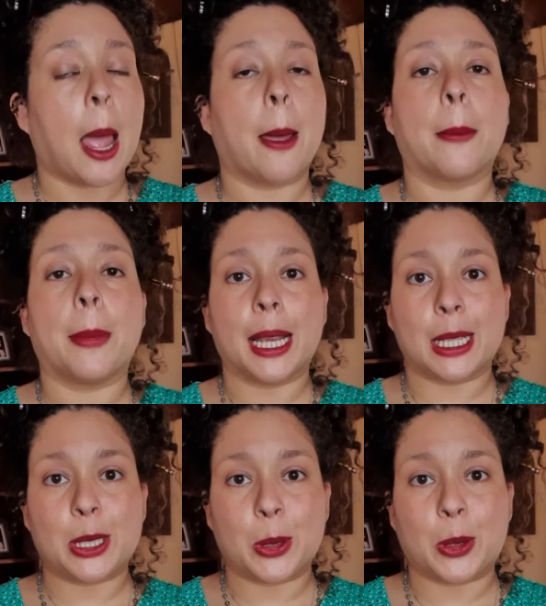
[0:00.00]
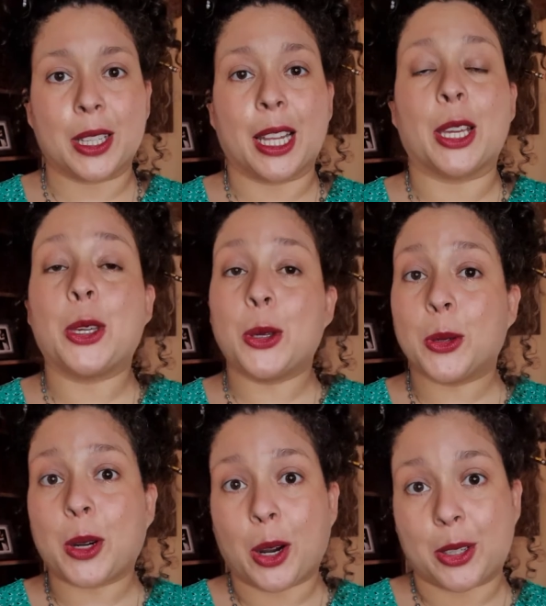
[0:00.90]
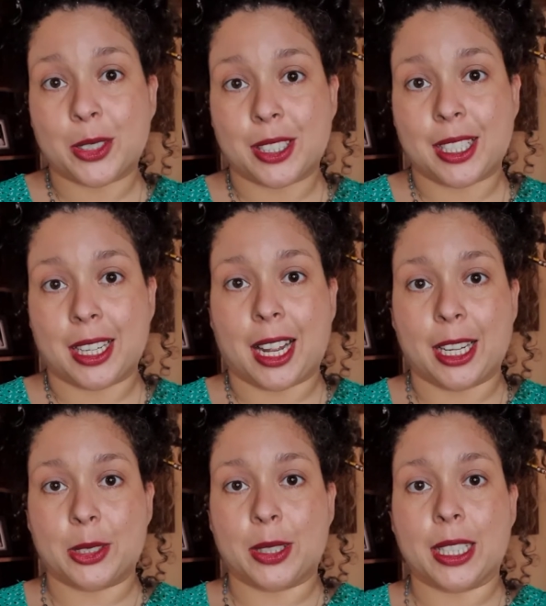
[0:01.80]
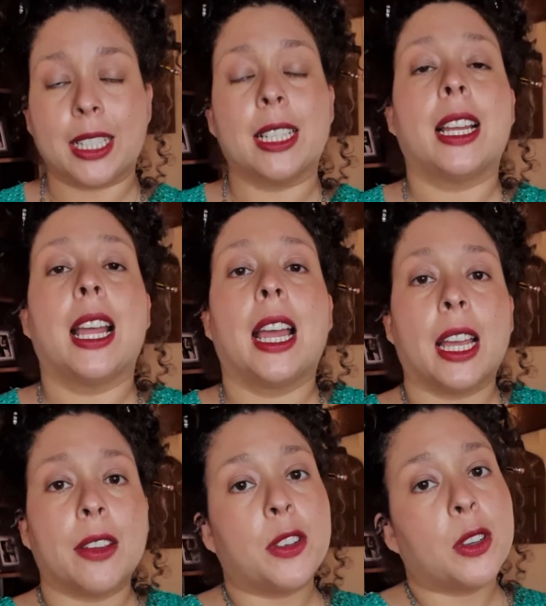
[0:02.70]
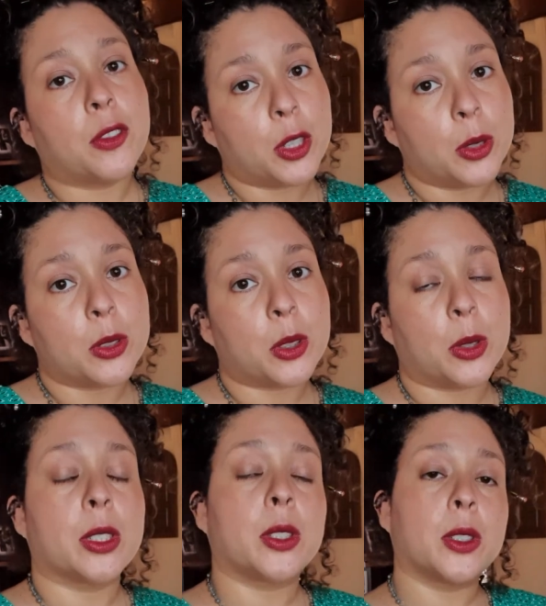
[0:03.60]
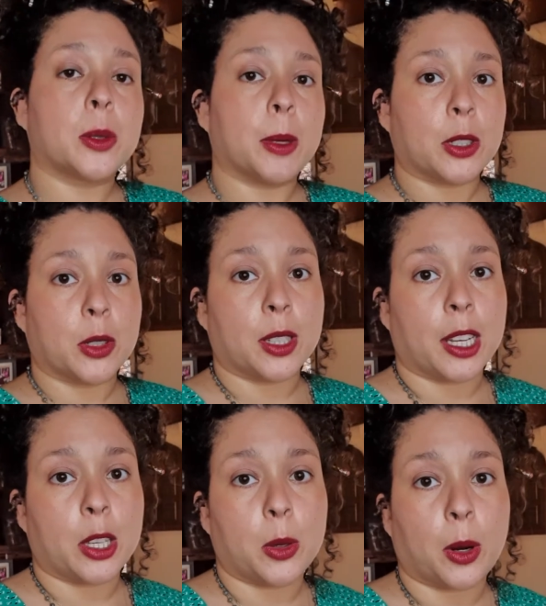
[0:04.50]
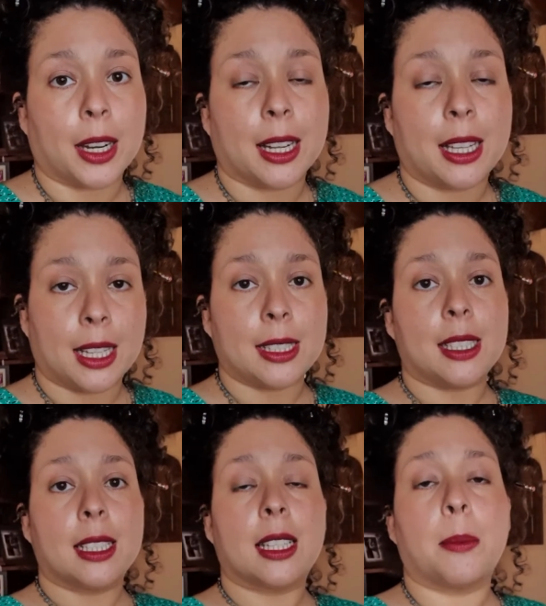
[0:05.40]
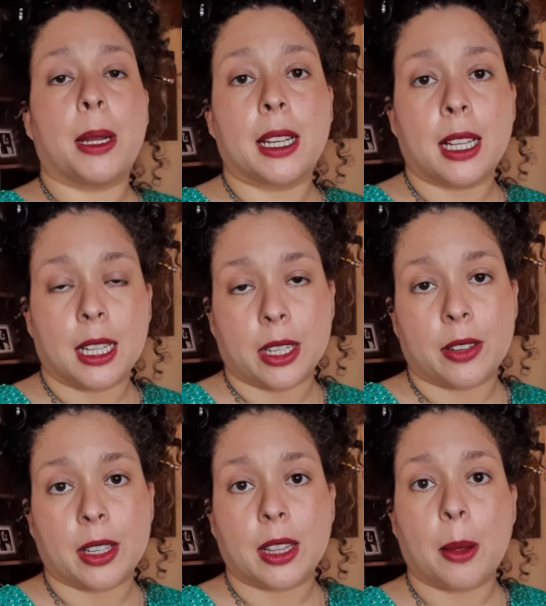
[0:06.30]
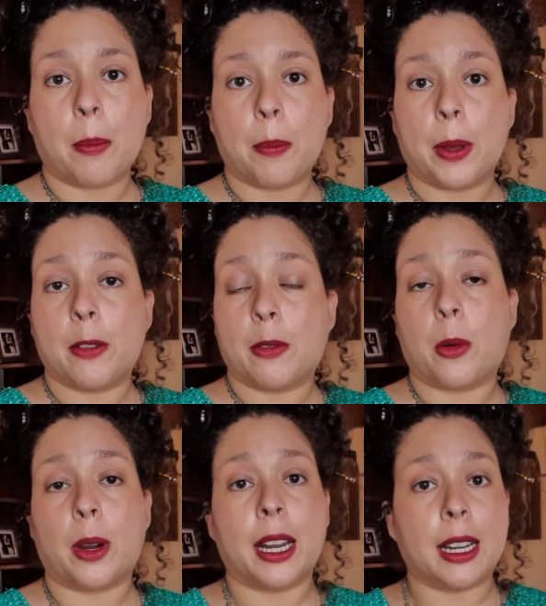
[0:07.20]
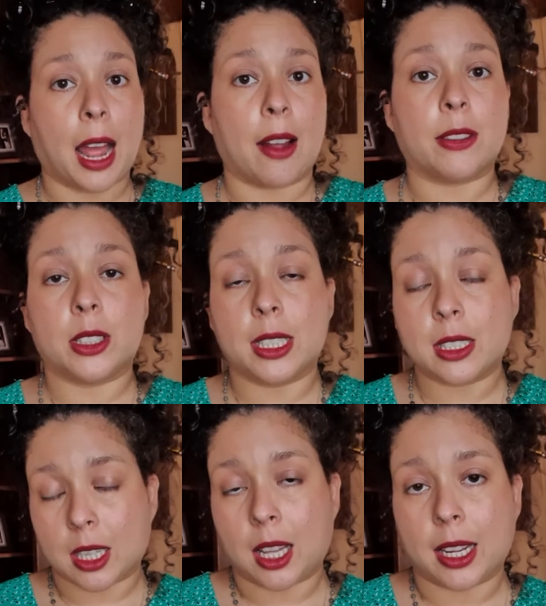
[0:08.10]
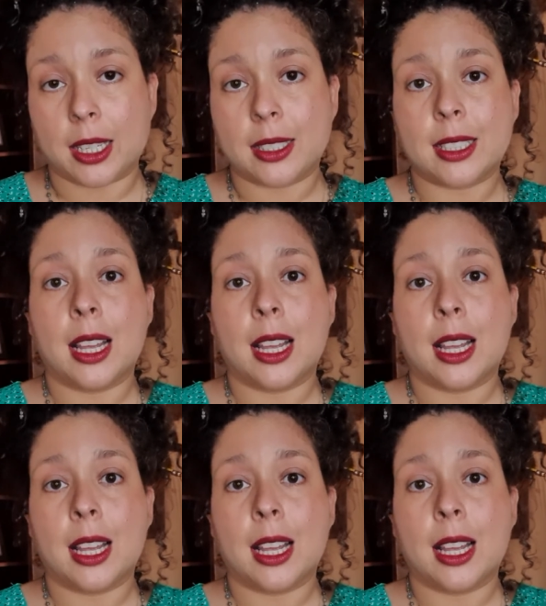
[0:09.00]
Make sure that you are also staying hydrated. If you've used crystals, make sure that you are cleansing them and clearing them before and after each client.